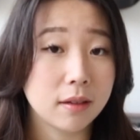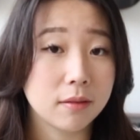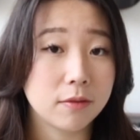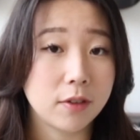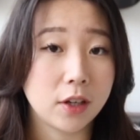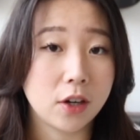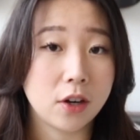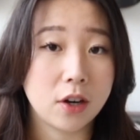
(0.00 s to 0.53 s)

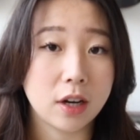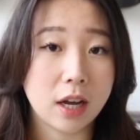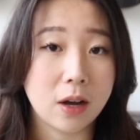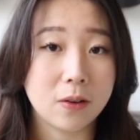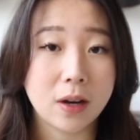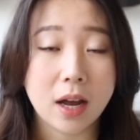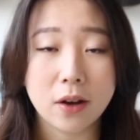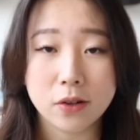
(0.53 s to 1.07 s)
figuring
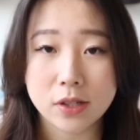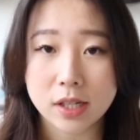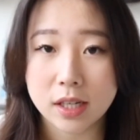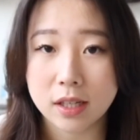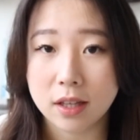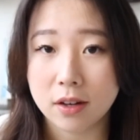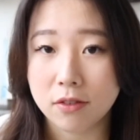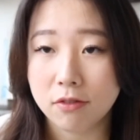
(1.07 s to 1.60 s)
out
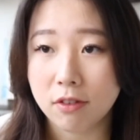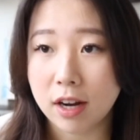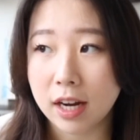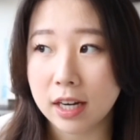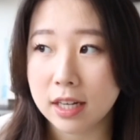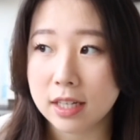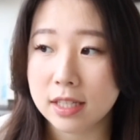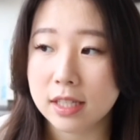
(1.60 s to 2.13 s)
housing, their
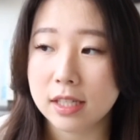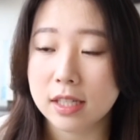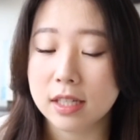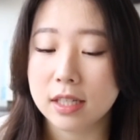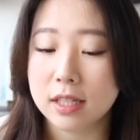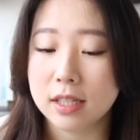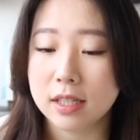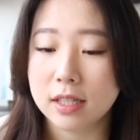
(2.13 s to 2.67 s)

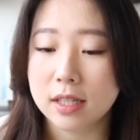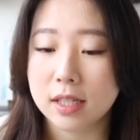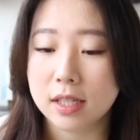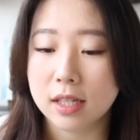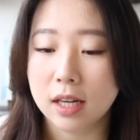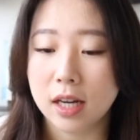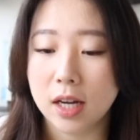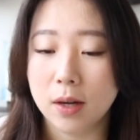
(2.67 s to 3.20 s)

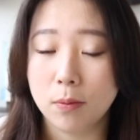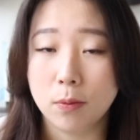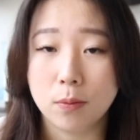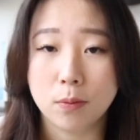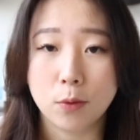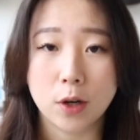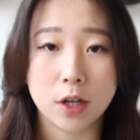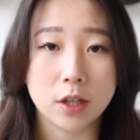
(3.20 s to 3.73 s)
finances,
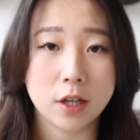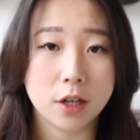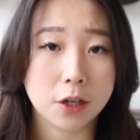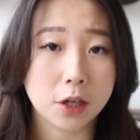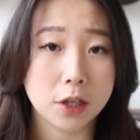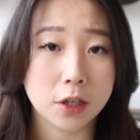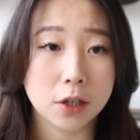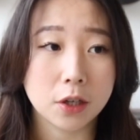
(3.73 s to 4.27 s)
where they're
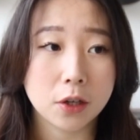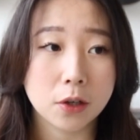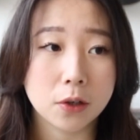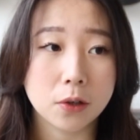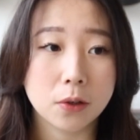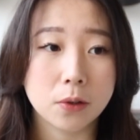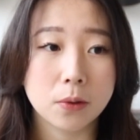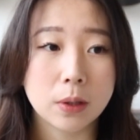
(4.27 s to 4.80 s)
gonna
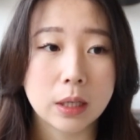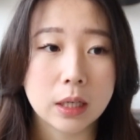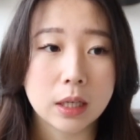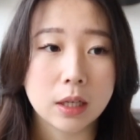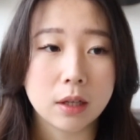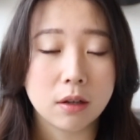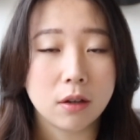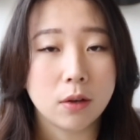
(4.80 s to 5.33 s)
go
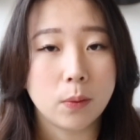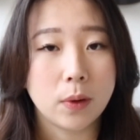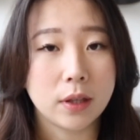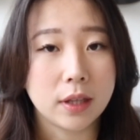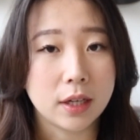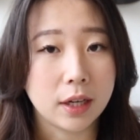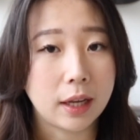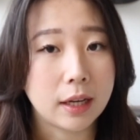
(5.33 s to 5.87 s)

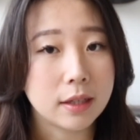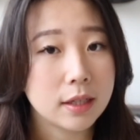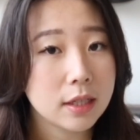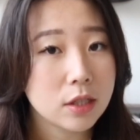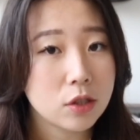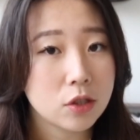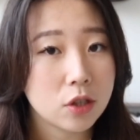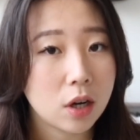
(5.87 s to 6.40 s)
when they get
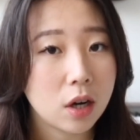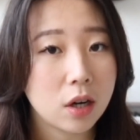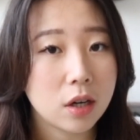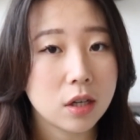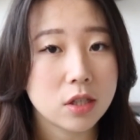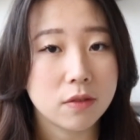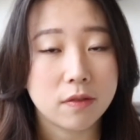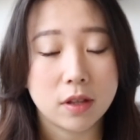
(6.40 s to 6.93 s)

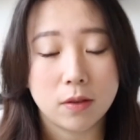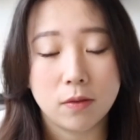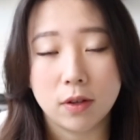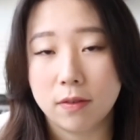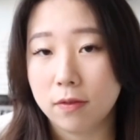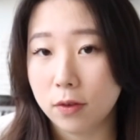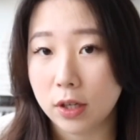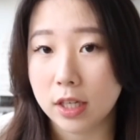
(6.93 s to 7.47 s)
discharged,
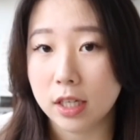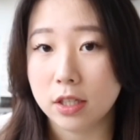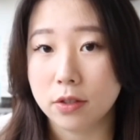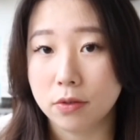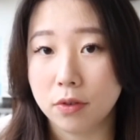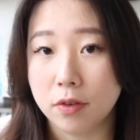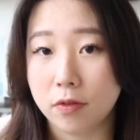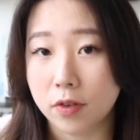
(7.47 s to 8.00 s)
if we need to
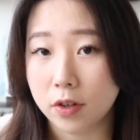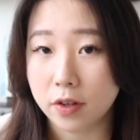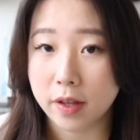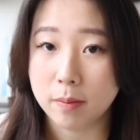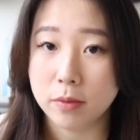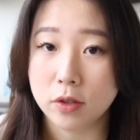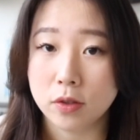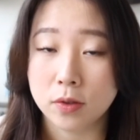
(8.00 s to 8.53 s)
refer
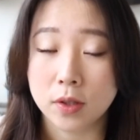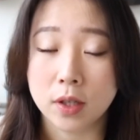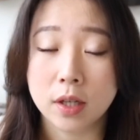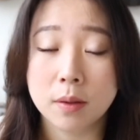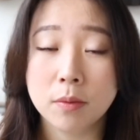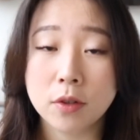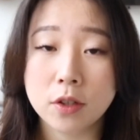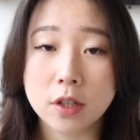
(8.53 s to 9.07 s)
them to the
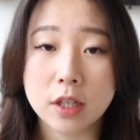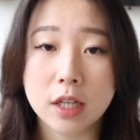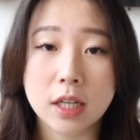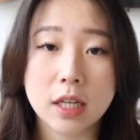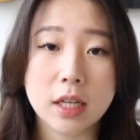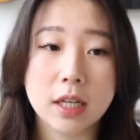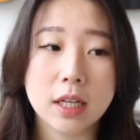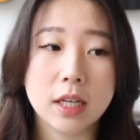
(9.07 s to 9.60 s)

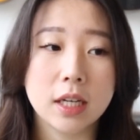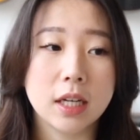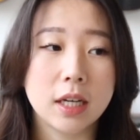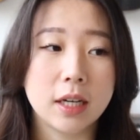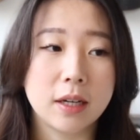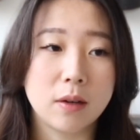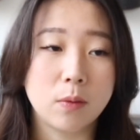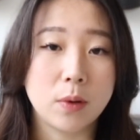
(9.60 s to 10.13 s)
community,
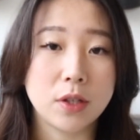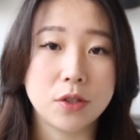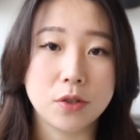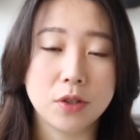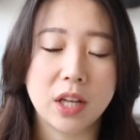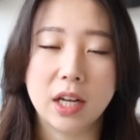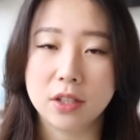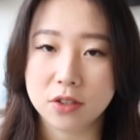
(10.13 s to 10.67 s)
we
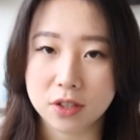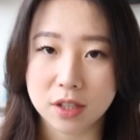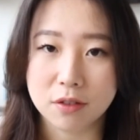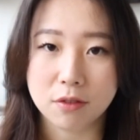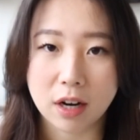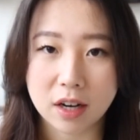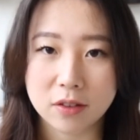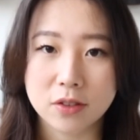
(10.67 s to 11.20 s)
do that during
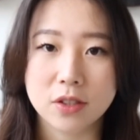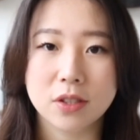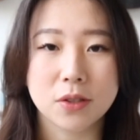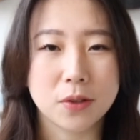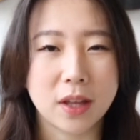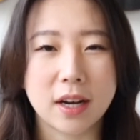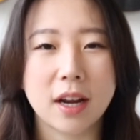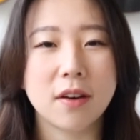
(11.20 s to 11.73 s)
rounds
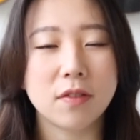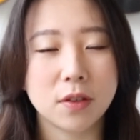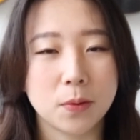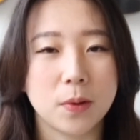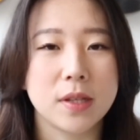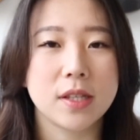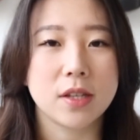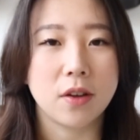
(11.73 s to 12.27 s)
so that
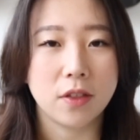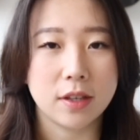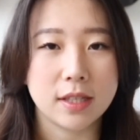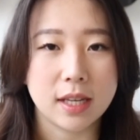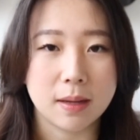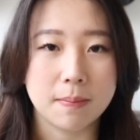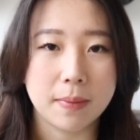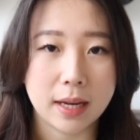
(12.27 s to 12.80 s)
everyone's on the
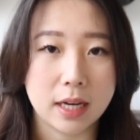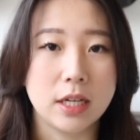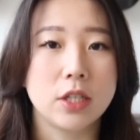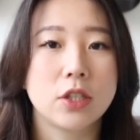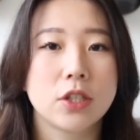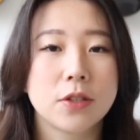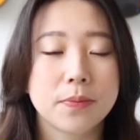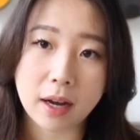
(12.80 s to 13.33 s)
same
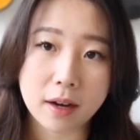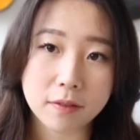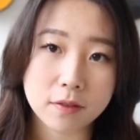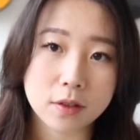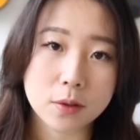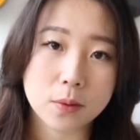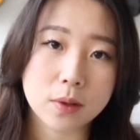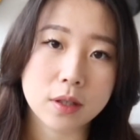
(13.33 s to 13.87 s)
page.
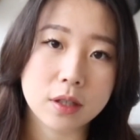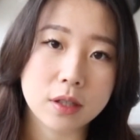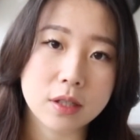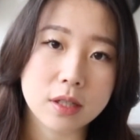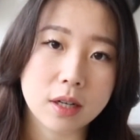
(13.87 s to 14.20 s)
Afterwards,